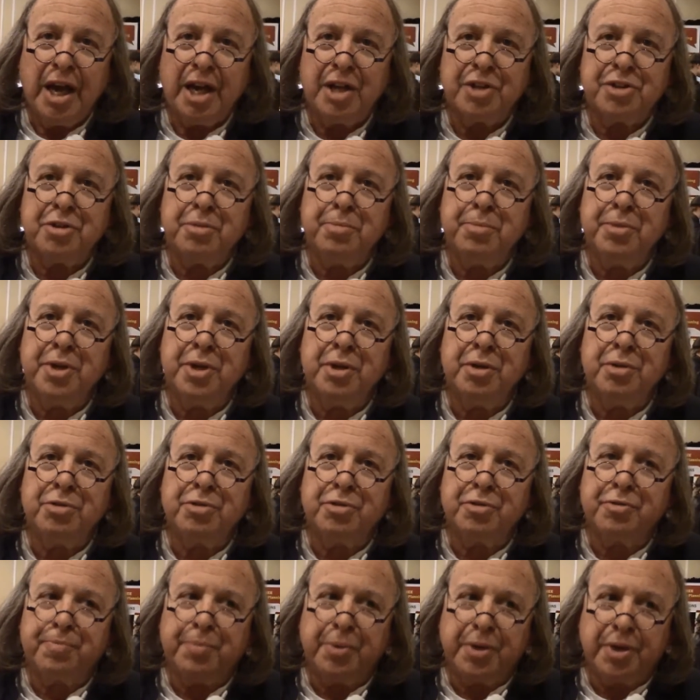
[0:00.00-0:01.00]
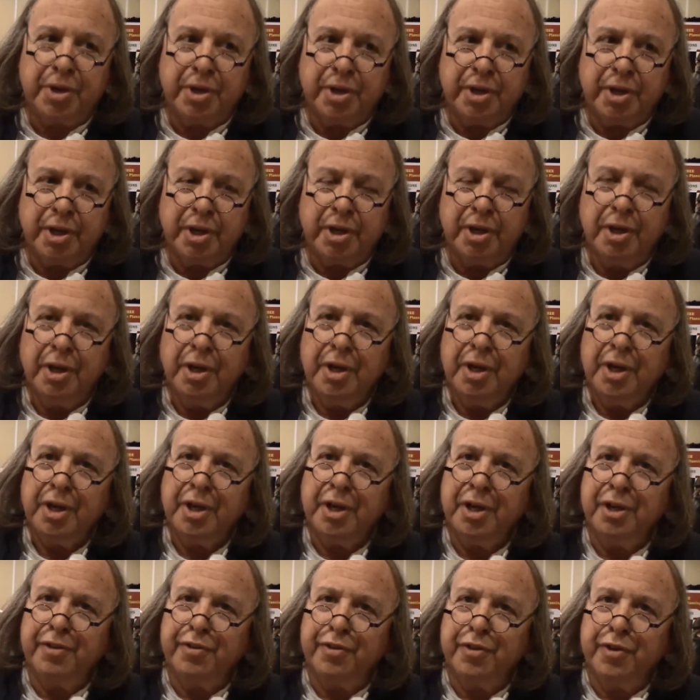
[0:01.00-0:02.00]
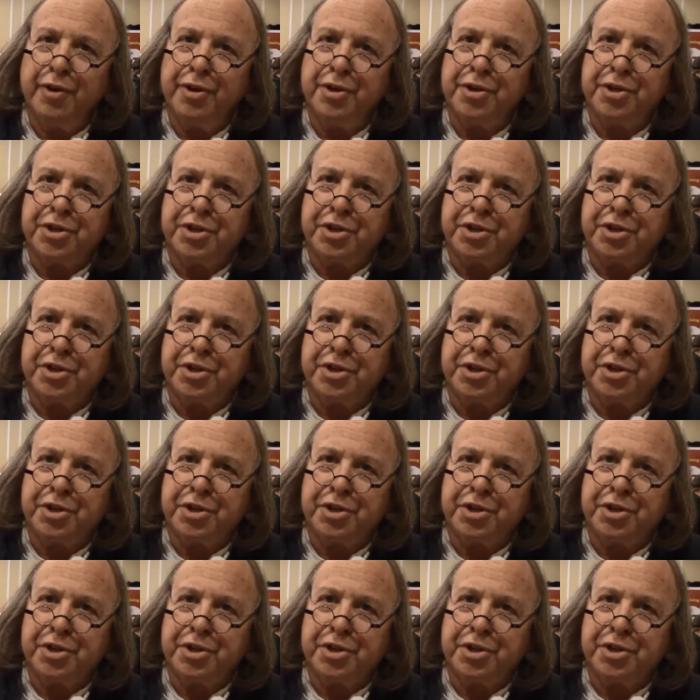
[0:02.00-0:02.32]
as a means of beginning in a very